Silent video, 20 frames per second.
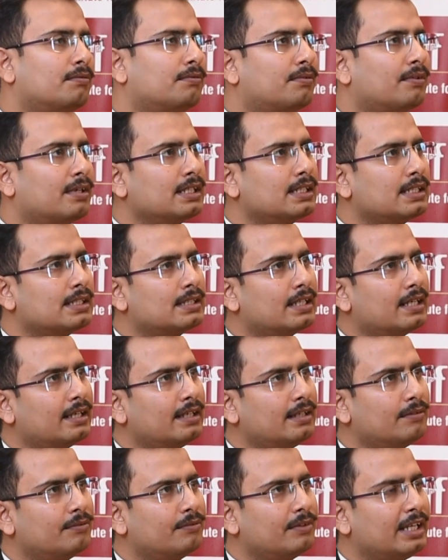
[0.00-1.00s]
First
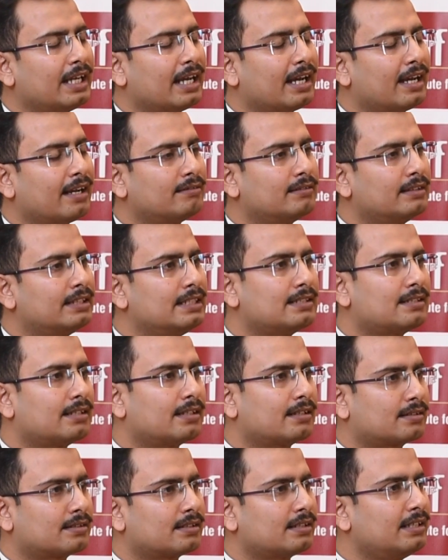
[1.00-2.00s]
that we have these
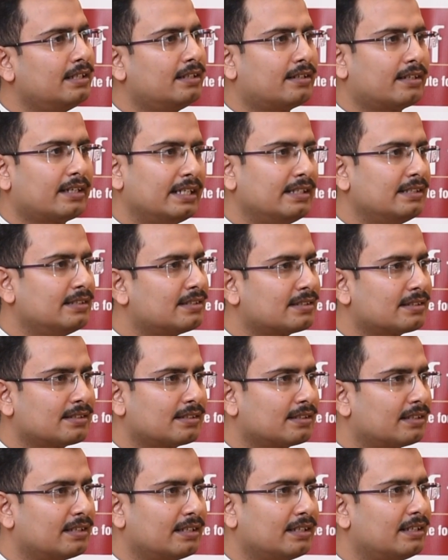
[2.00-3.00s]
luxury trains
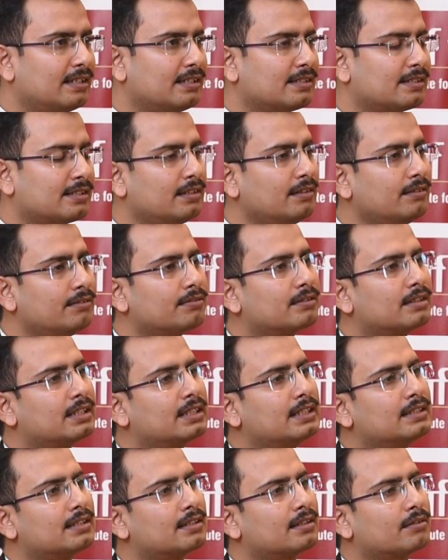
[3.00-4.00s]
in itself.
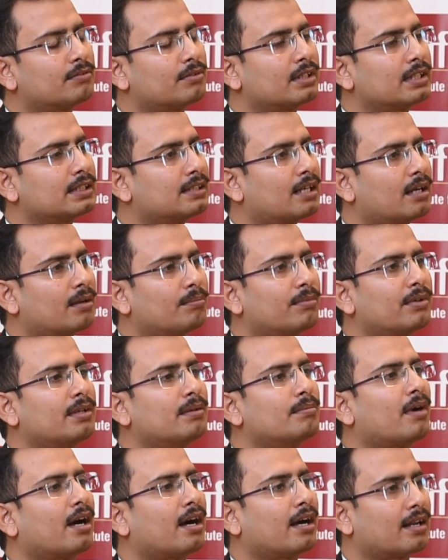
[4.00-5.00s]
These are, for
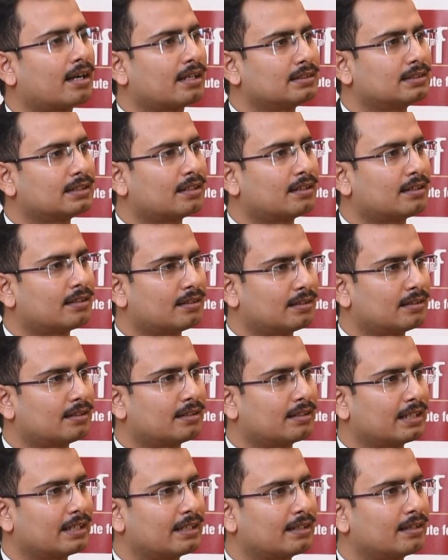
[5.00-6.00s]
example, Maharaja
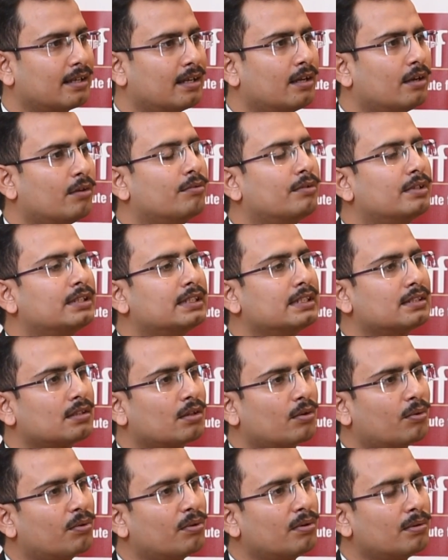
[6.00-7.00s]
train, which is
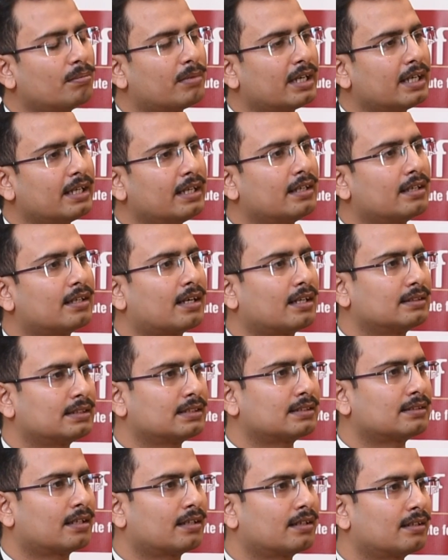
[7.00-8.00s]
owned by
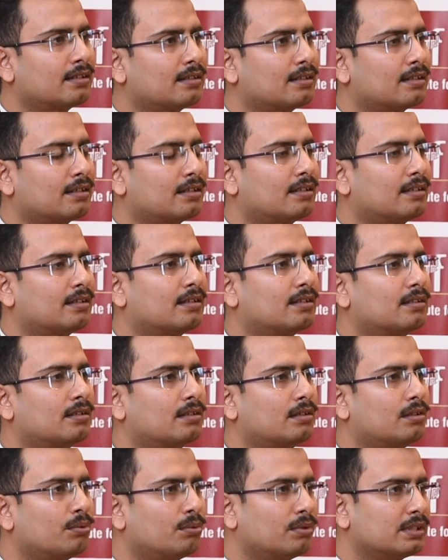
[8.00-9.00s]
Rajasthan
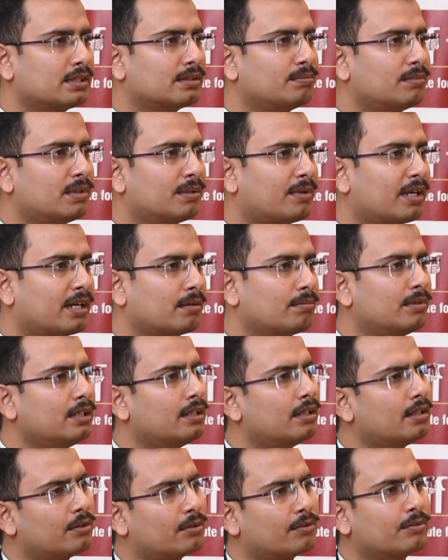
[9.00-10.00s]
Tourism
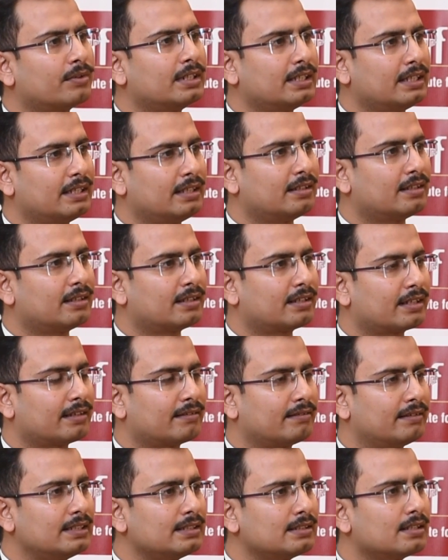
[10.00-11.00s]
Department along with Indian
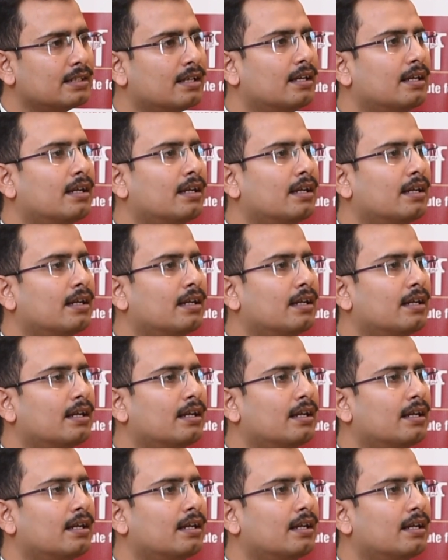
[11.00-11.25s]
Railways.